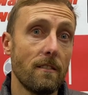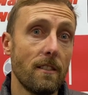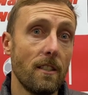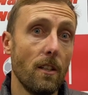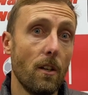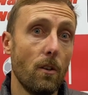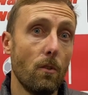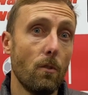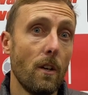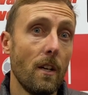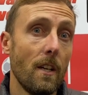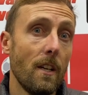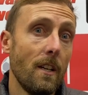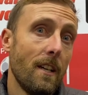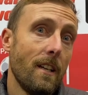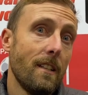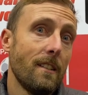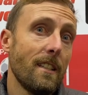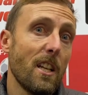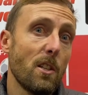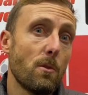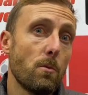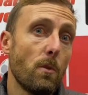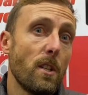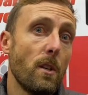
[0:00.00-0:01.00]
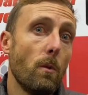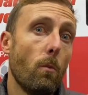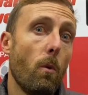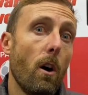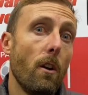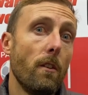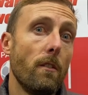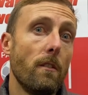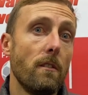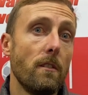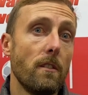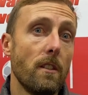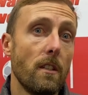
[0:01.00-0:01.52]
You know, that's what you
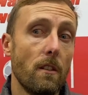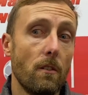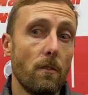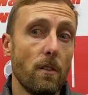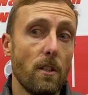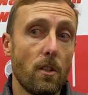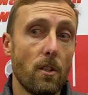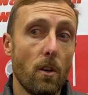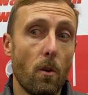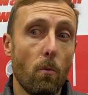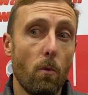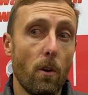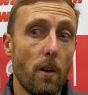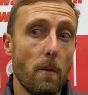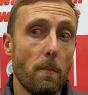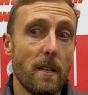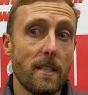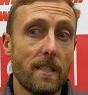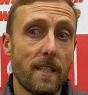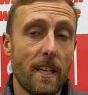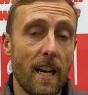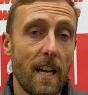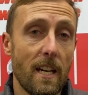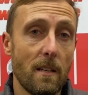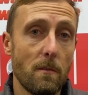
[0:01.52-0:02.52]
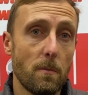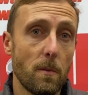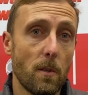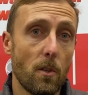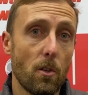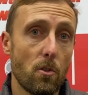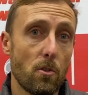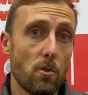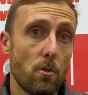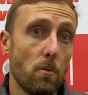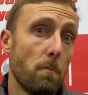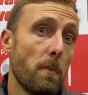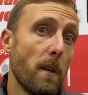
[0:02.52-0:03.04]
want. You know, you don't want to miss games,
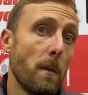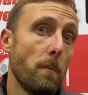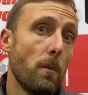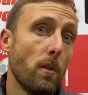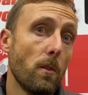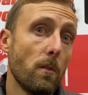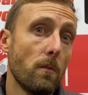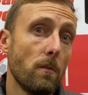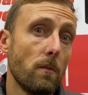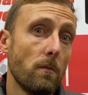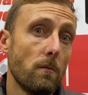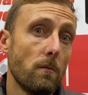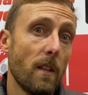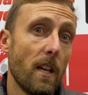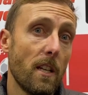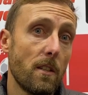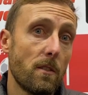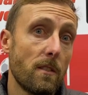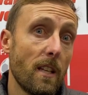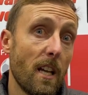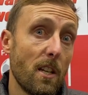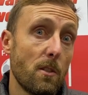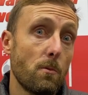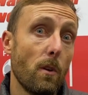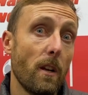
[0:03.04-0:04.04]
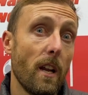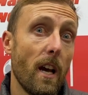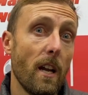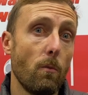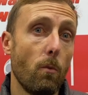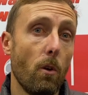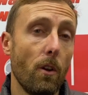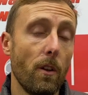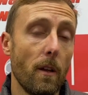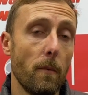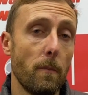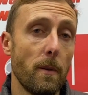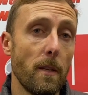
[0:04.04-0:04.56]
because some people, that's what I
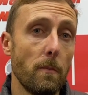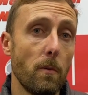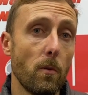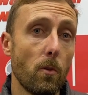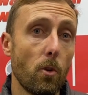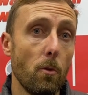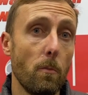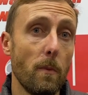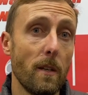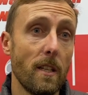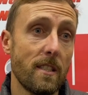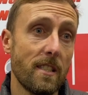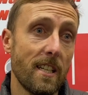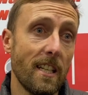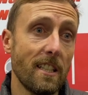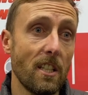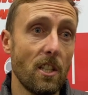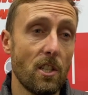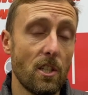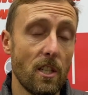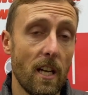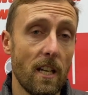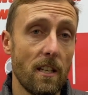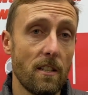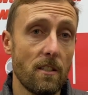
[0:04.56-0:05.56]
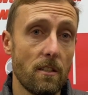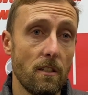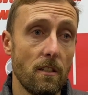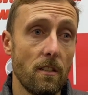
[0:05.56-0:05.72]
want, that people come in and take the chance.